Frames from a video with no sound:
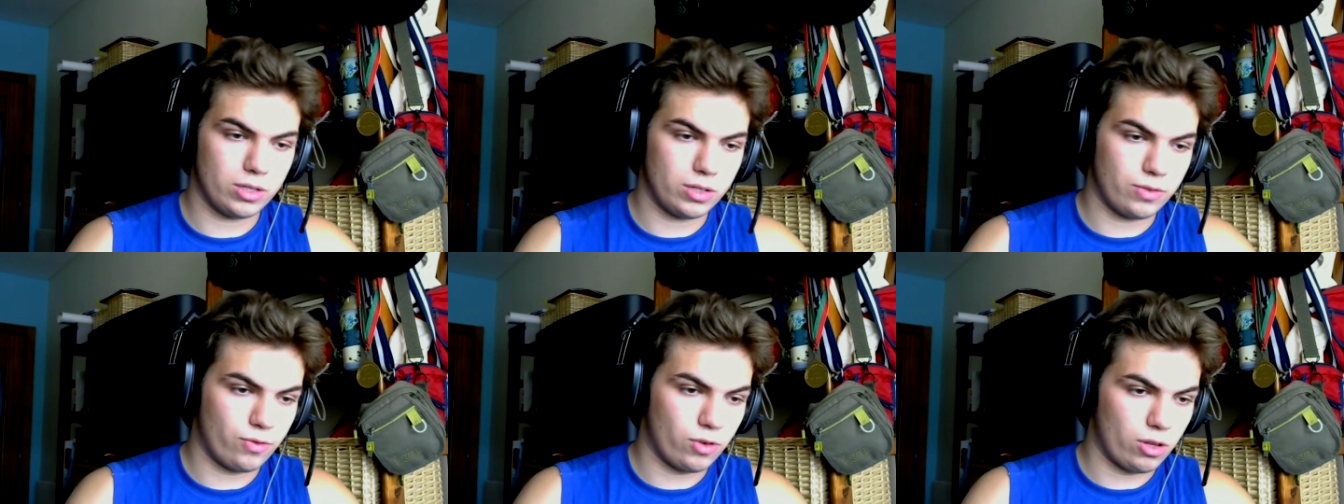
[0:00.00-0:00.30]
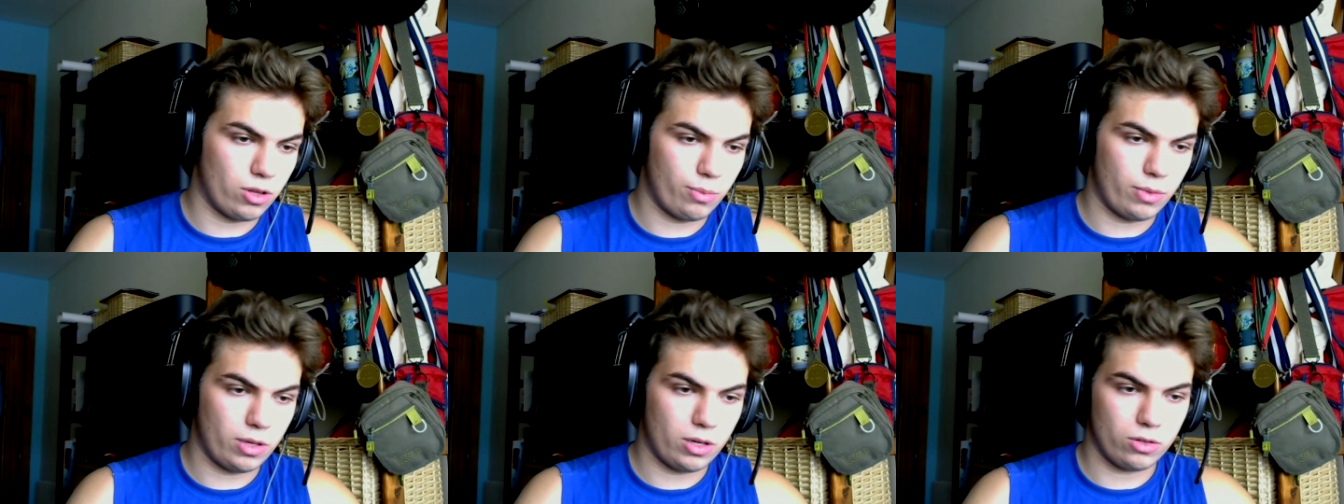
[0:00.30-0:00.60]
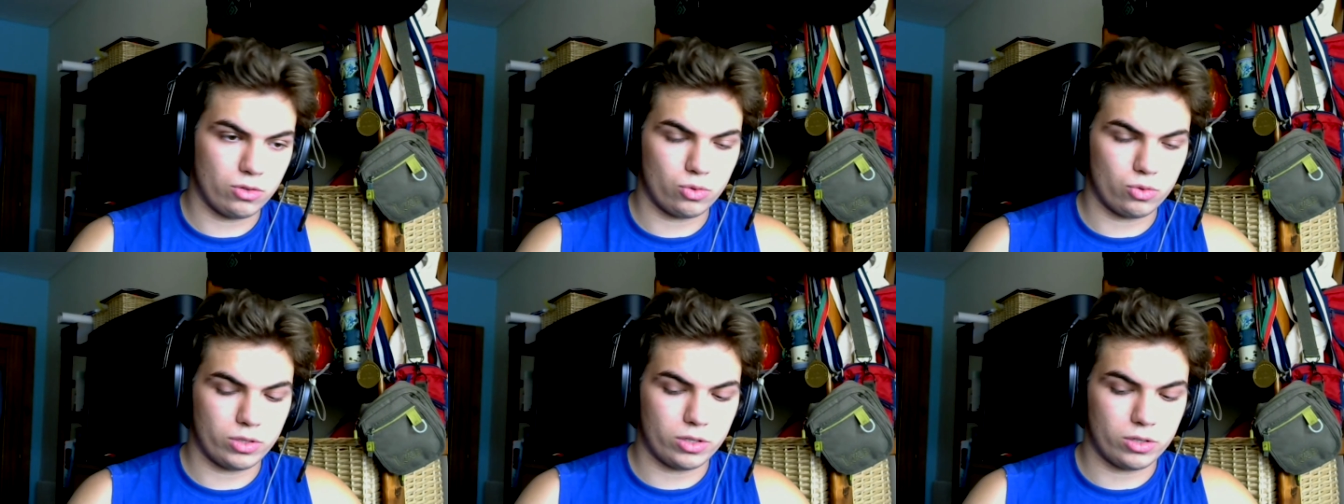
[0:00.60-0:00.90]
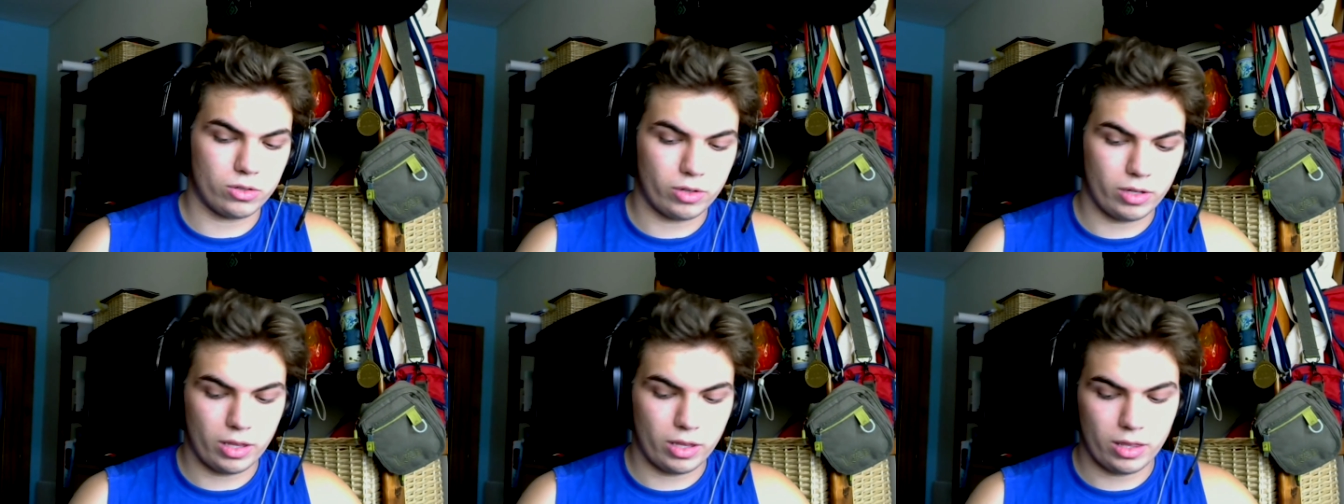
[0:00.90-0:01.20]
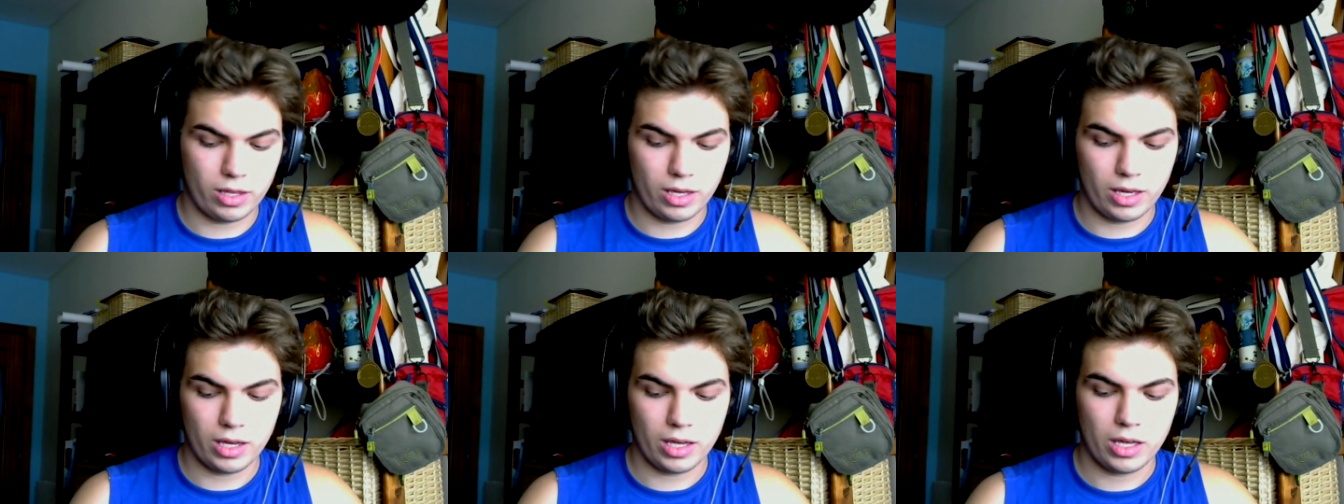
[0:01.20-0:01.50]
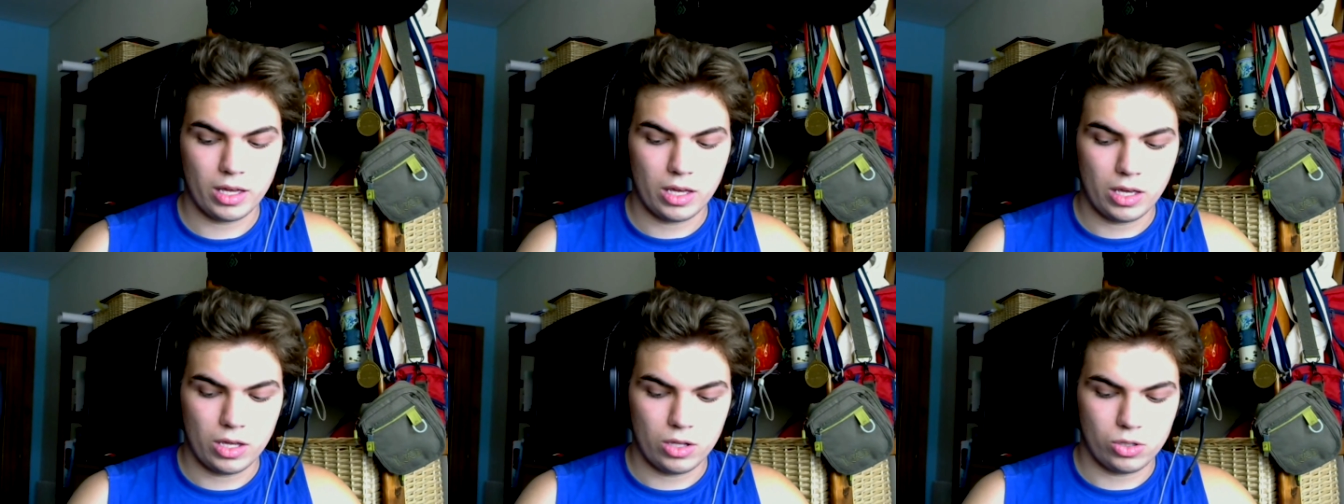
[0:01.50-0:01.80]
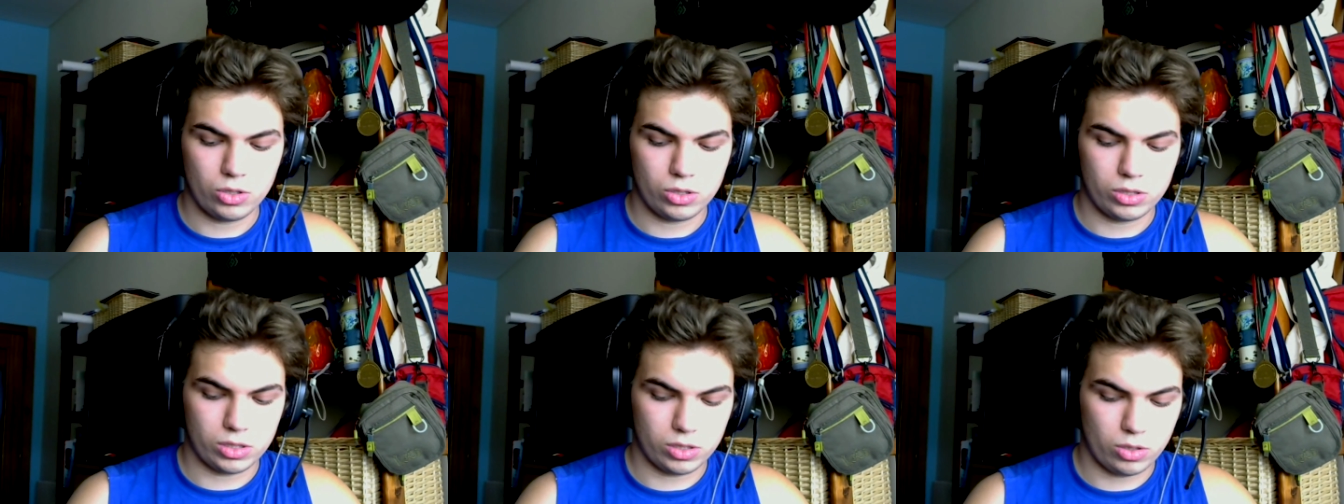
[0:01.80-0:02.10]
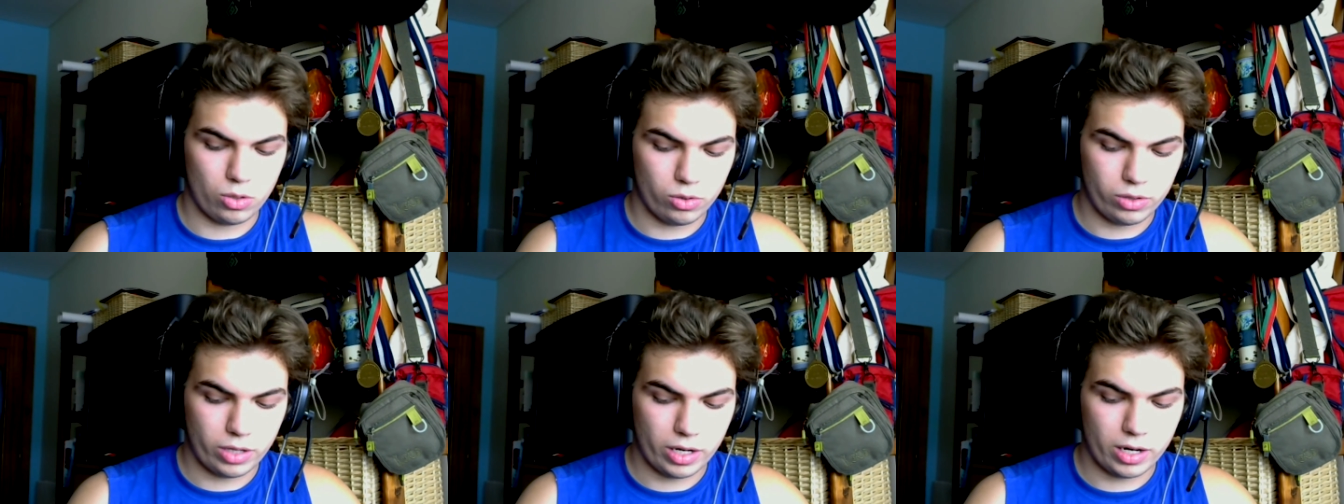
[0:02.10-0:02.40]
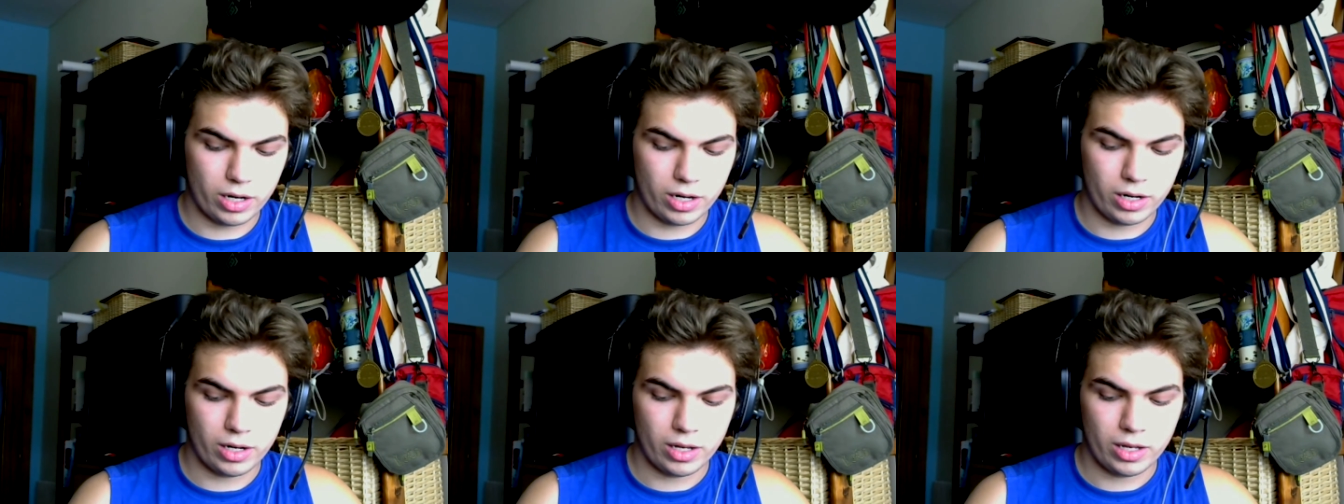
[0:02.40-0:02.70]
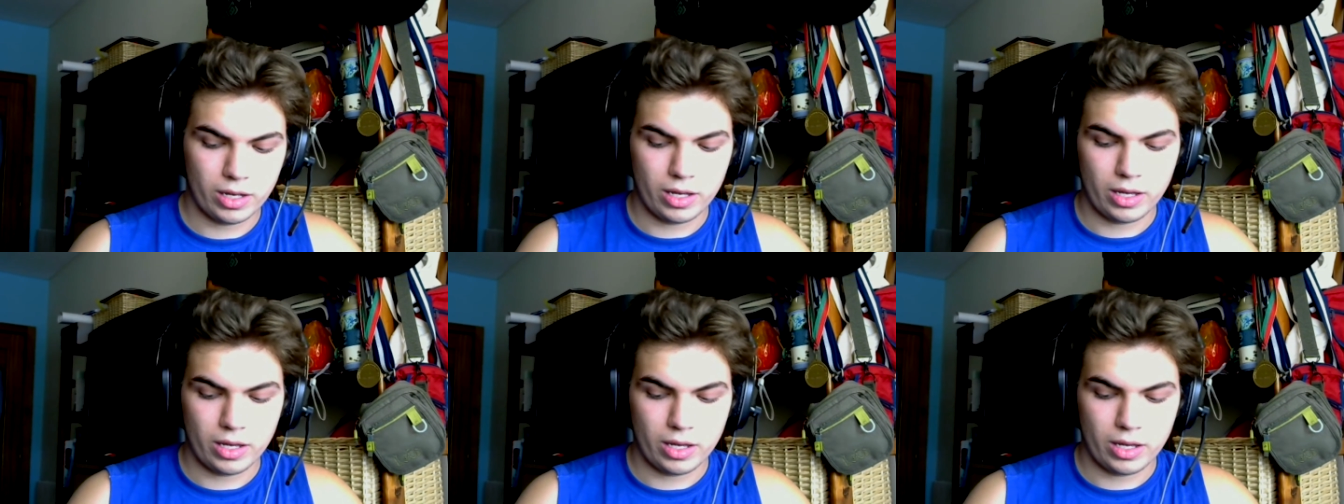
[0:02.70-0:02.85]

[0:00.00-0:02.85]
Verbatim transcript: follow me on twitter or anything just go there